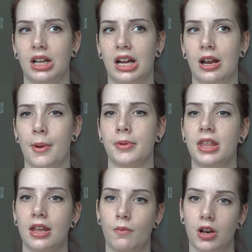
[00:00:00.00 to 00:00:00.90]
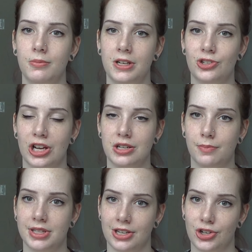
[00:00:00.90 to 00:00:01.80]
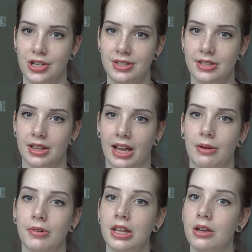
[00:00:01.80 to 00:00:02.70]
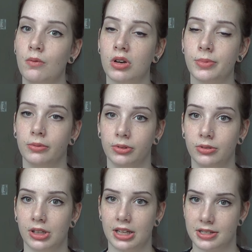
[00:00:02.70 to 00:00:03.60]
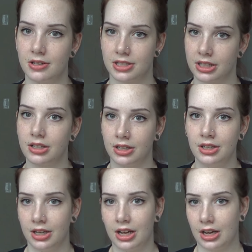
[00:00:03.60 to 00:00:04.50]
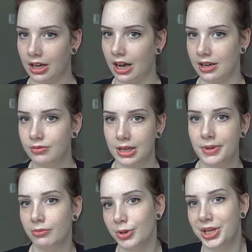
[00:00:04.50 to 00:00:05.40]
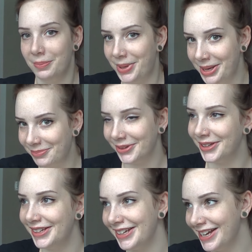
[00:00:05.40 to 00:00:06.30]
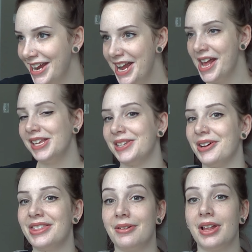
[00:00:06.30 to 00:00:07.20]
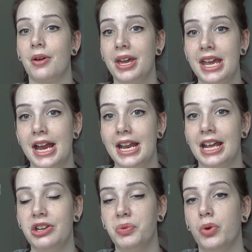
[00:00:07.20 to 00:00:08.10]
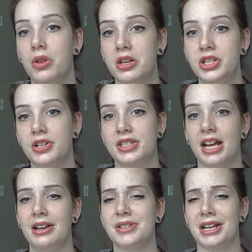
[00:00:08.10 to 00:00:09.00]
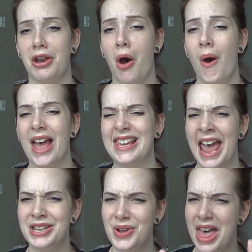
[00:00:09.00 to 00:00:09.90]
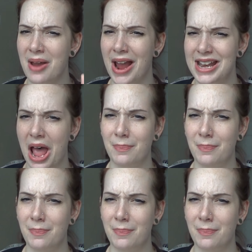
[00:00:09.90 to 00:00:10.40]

And I remember they like wanted me to change positions, and like I really didn't want to be rude. Like seriously, I don't like being rude to people. So they were like, okay, Katie, can you roll onto your side? And I was like, no, I can't do that right now.